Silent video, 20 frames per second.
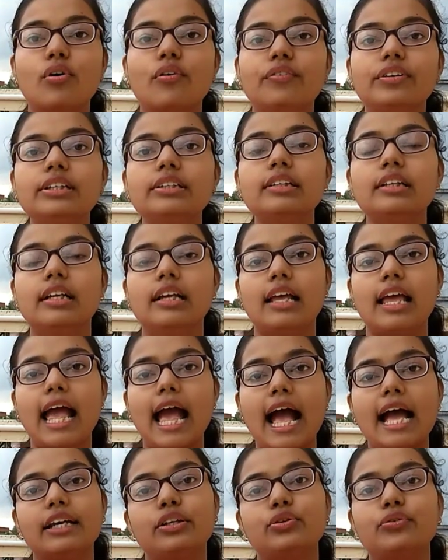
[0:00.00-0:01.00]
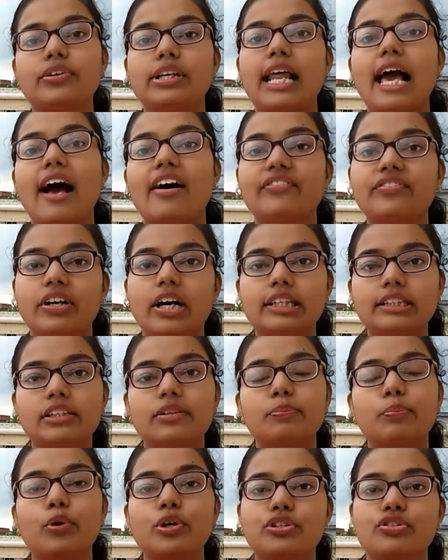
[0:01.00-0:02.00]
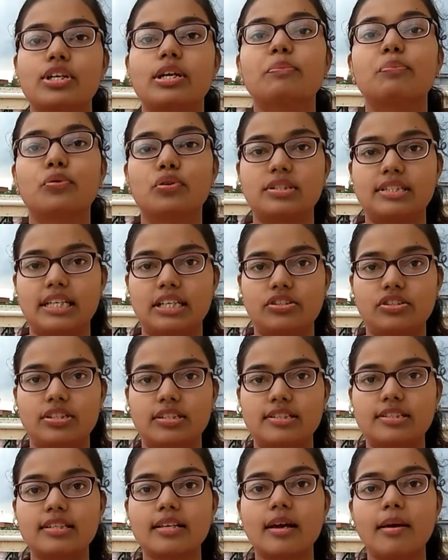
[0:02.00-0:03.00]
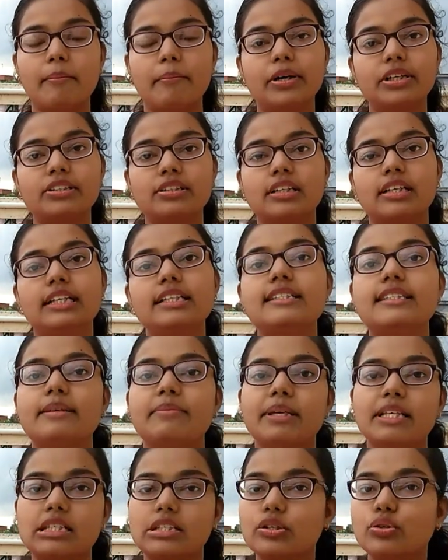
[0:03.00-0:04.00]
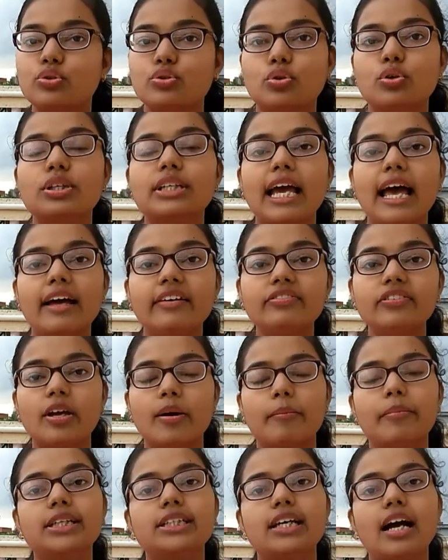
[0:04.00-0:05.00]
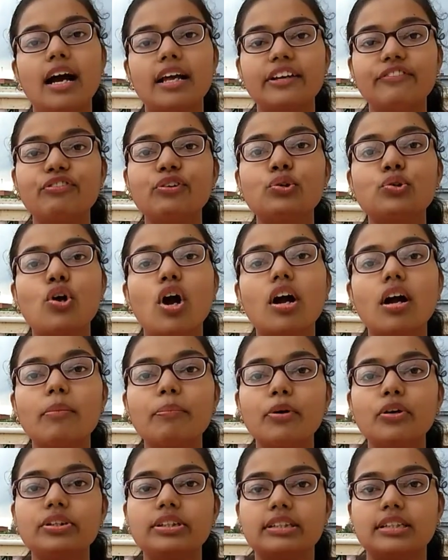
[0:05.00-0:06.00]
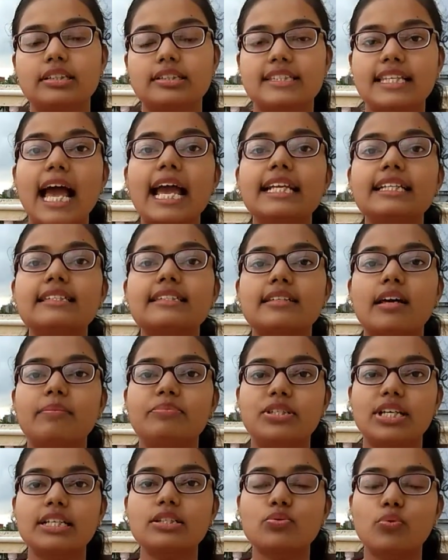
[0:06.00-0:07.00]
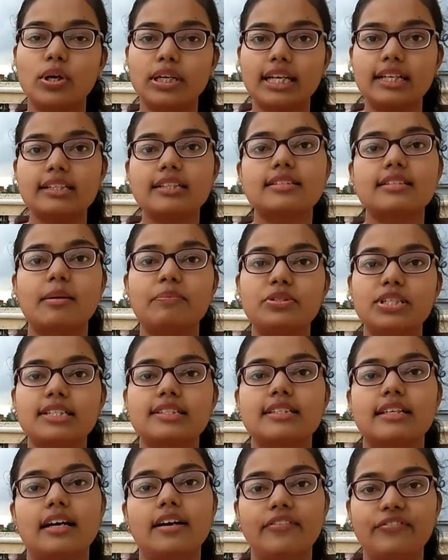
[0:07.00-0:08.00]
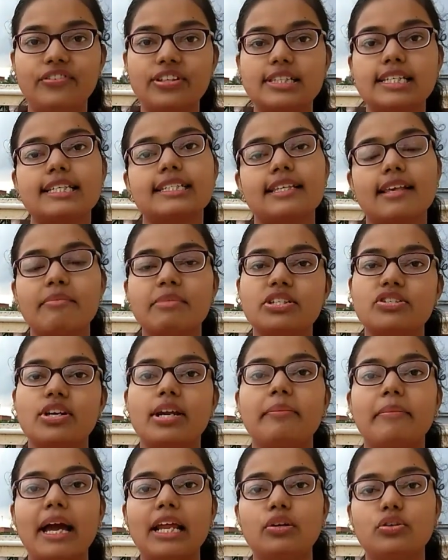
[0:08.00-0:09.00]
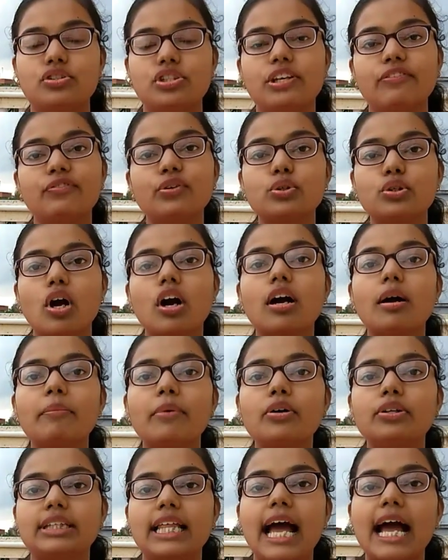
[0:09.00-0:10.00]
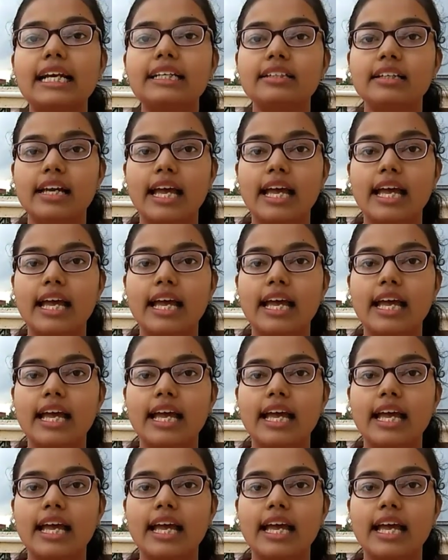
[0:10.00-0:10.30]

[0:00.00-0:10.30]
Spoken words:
novel, and you will have other poetry and prose sections. But in CBSE, you don't have. But if you talk about science subjects, what are the subjects? Physics, chemistry and biology. If you talk about that,